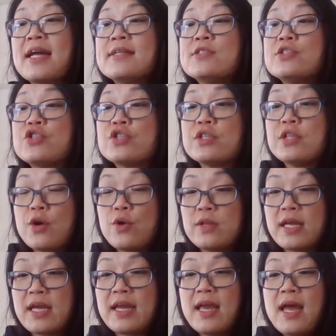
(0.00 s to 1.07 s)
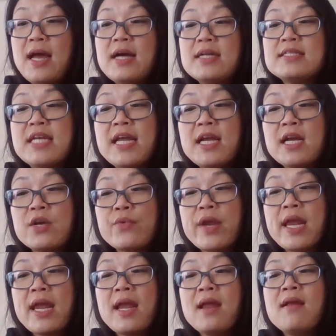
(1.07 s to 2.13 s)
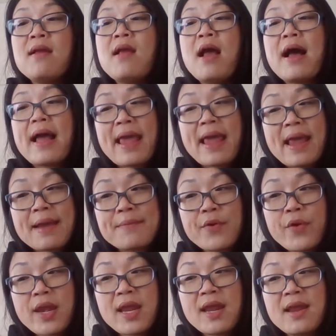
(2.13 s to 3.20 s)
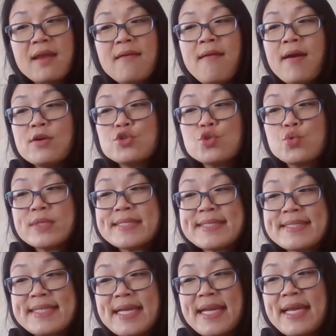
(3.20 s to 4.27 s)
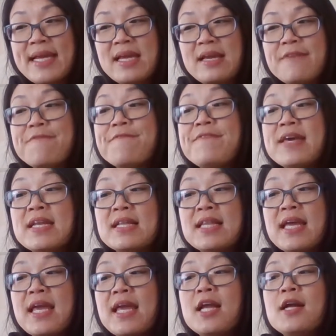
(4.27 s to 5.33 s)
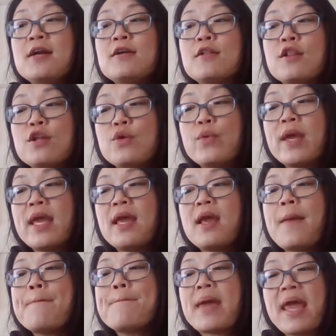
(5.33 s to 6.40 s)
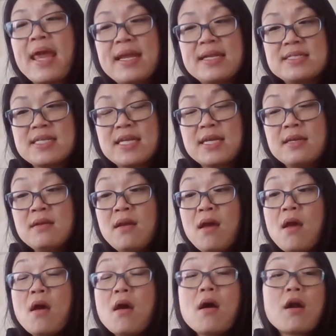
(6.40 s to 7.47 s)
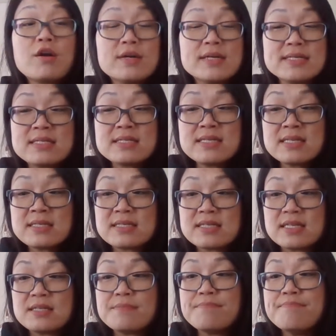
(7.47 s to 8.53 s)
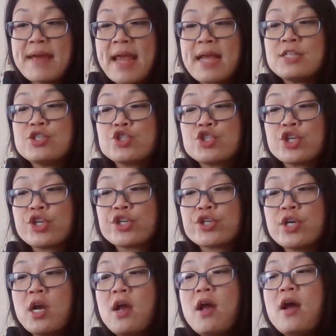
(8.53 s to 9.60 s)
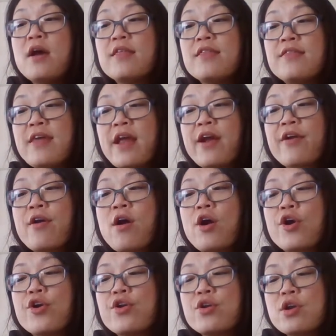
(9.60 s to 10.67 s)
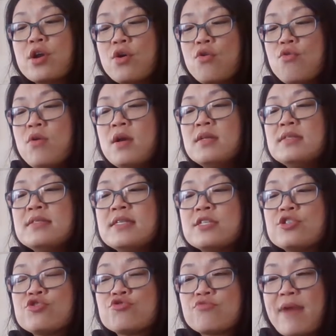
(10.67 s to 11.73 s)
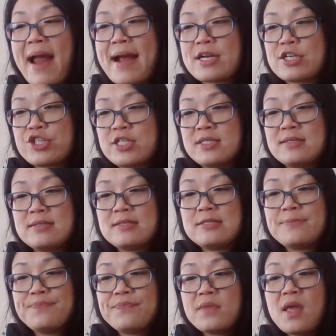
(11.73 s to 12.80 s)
and slowly, tinkering, hammering, twisting, fiddling, gluing, painting. Her assistant makes sure there are no distractions.